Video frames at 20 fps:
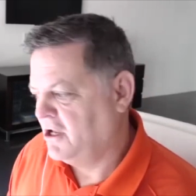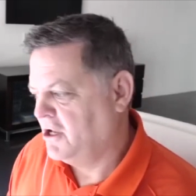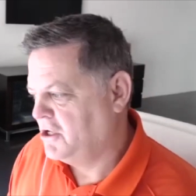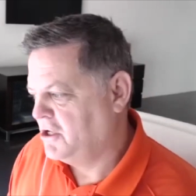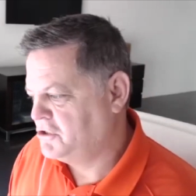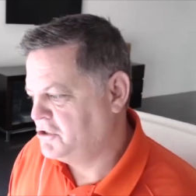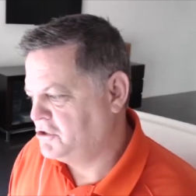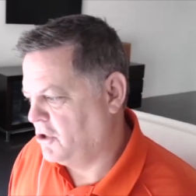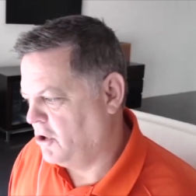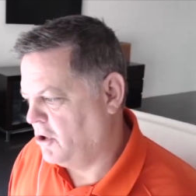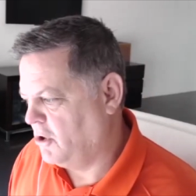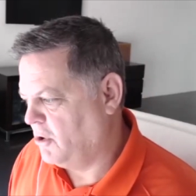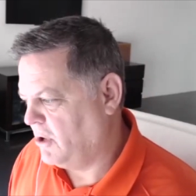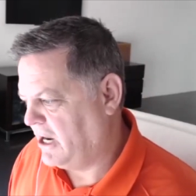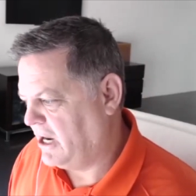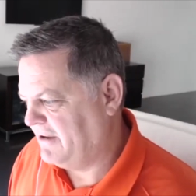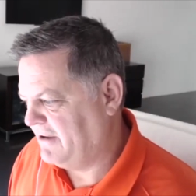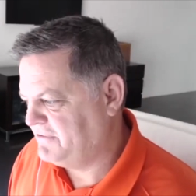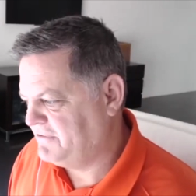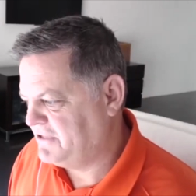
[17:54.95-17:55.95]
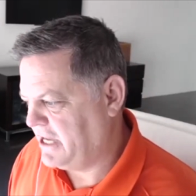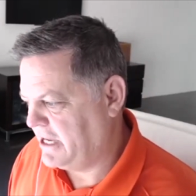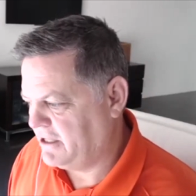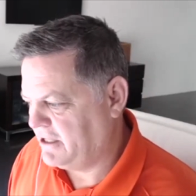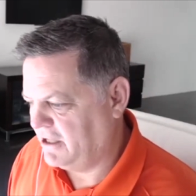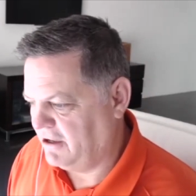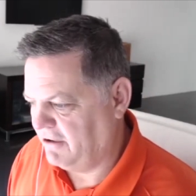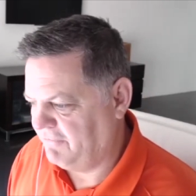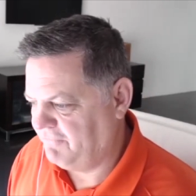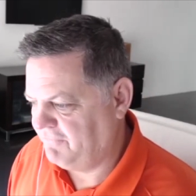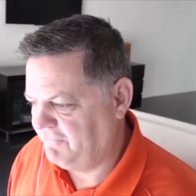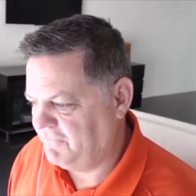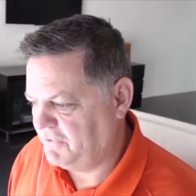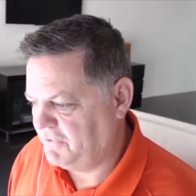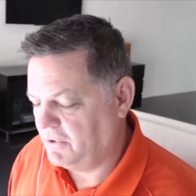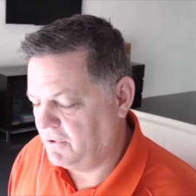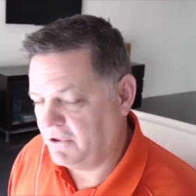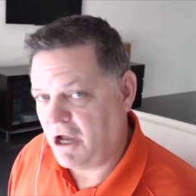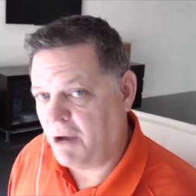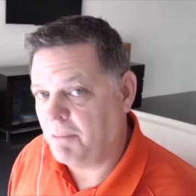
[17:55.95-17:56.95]
So I've taken a
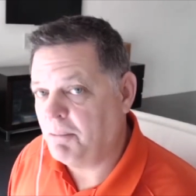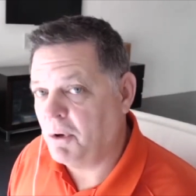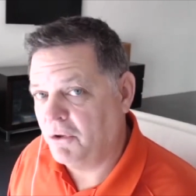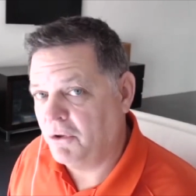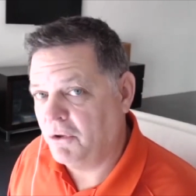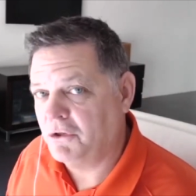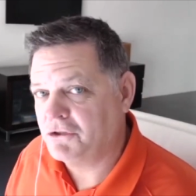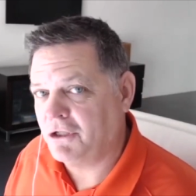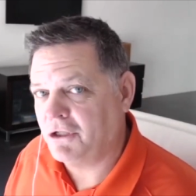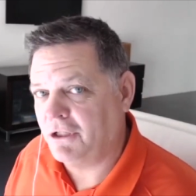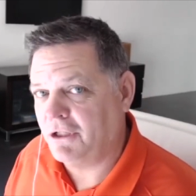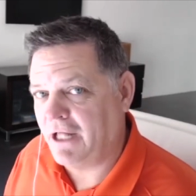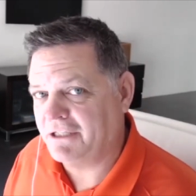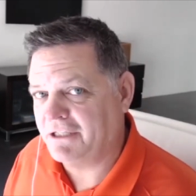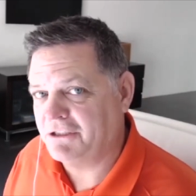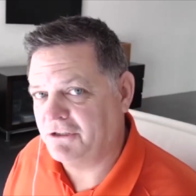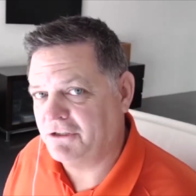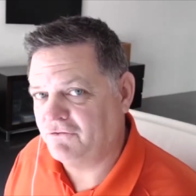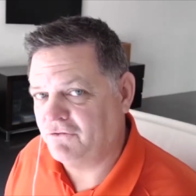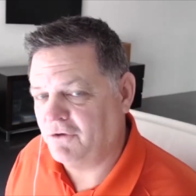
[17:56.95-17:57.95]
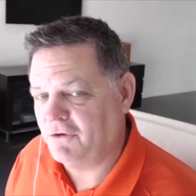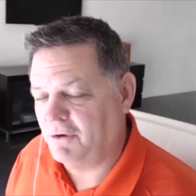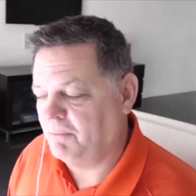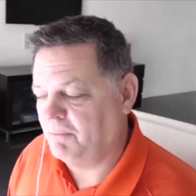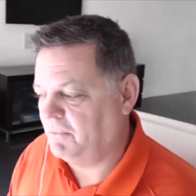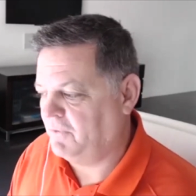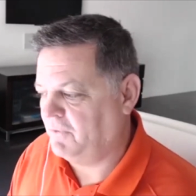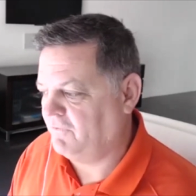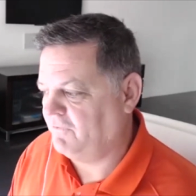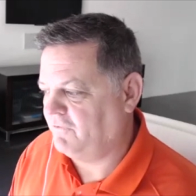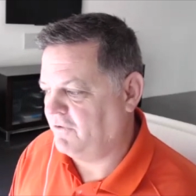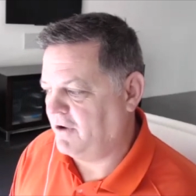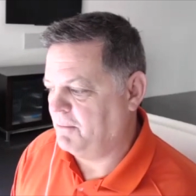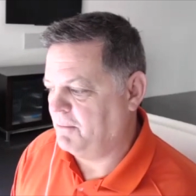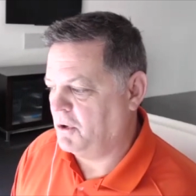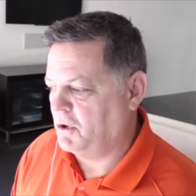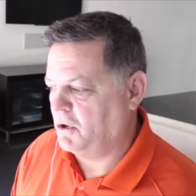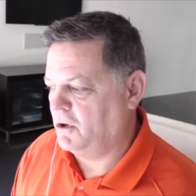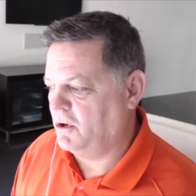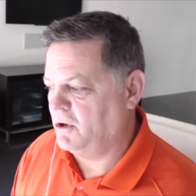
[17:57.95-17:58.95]
few couple of those classes from from
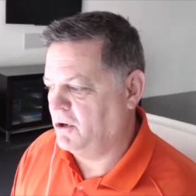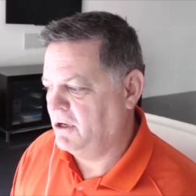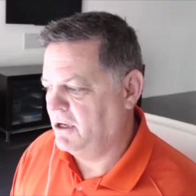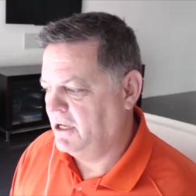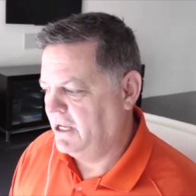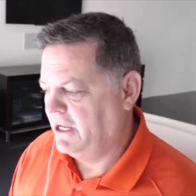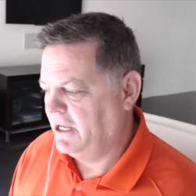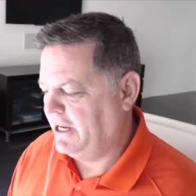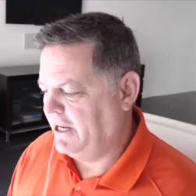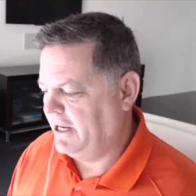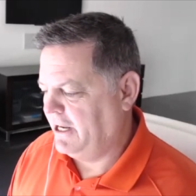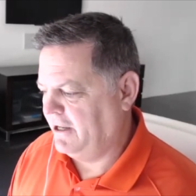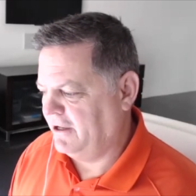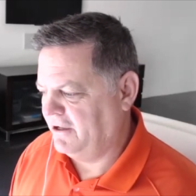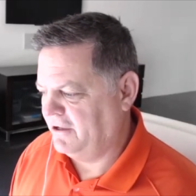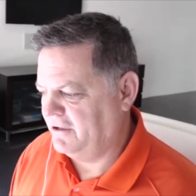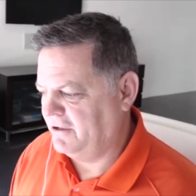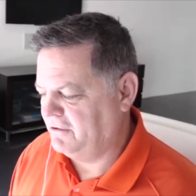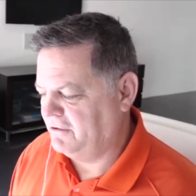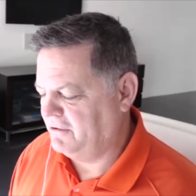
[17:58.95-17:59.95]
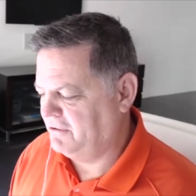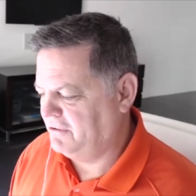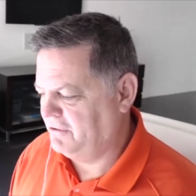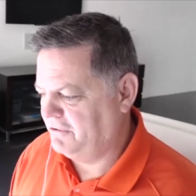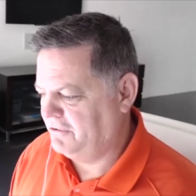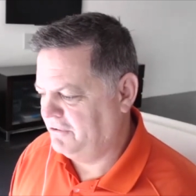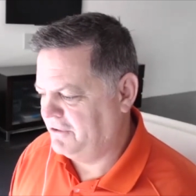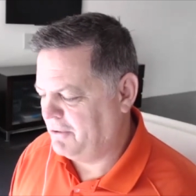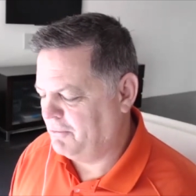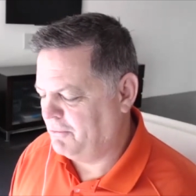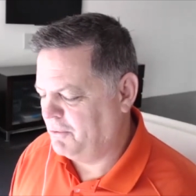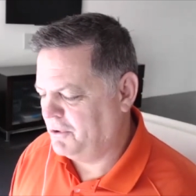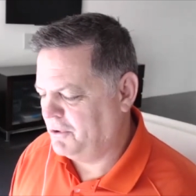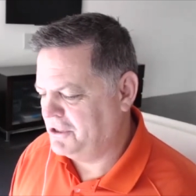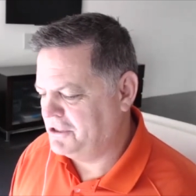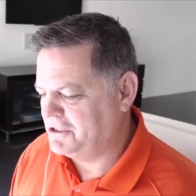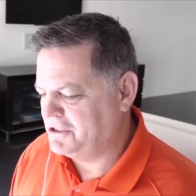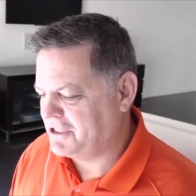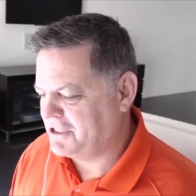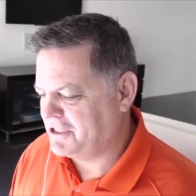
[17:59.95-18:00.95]
her, and they really
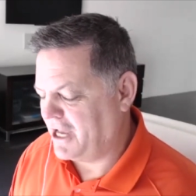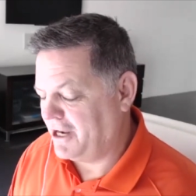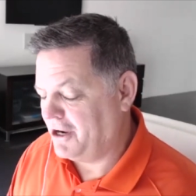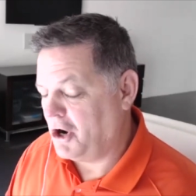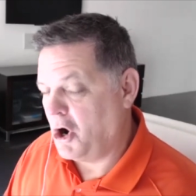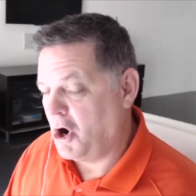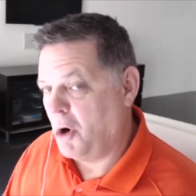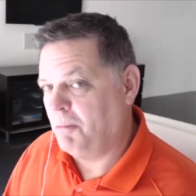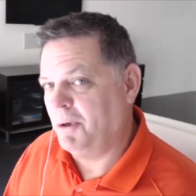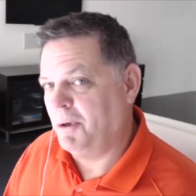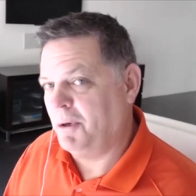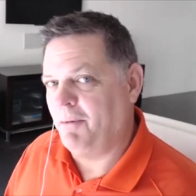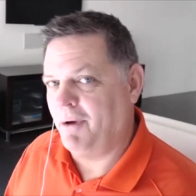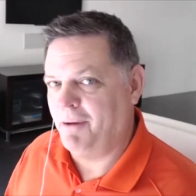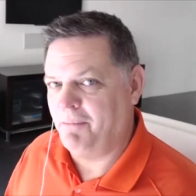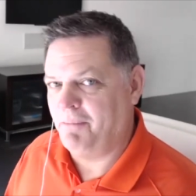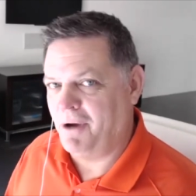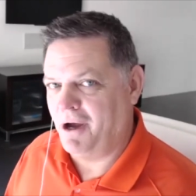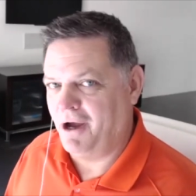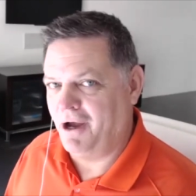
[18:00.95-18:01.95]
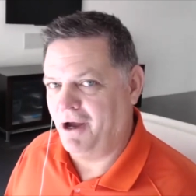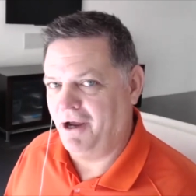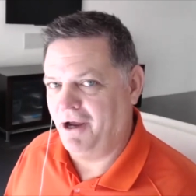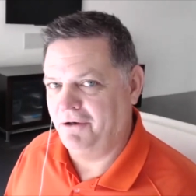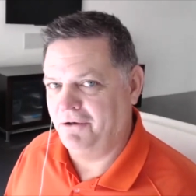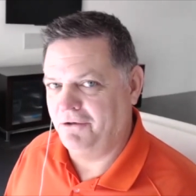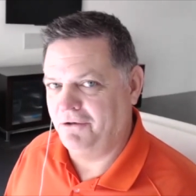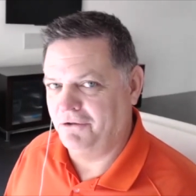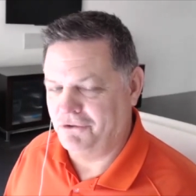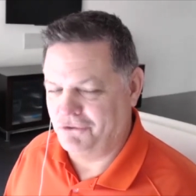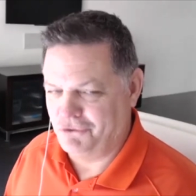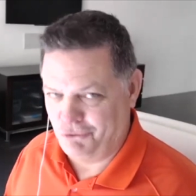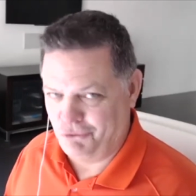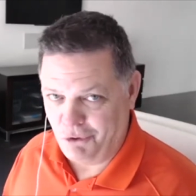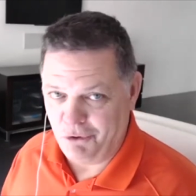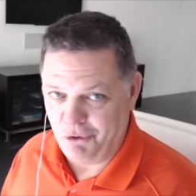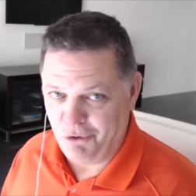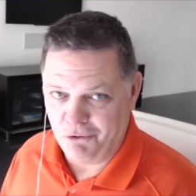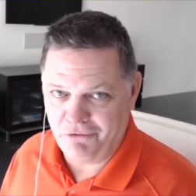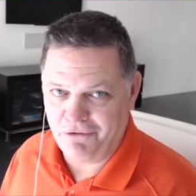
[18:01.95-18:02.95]
just kind of opened my mind to the
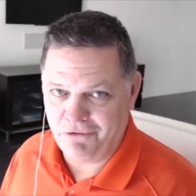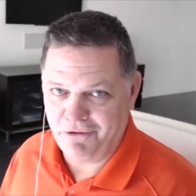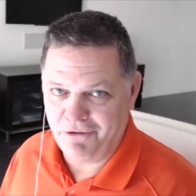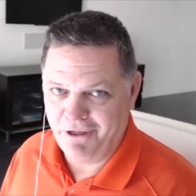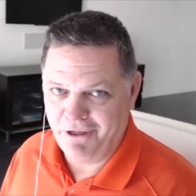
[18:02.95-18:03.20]
truth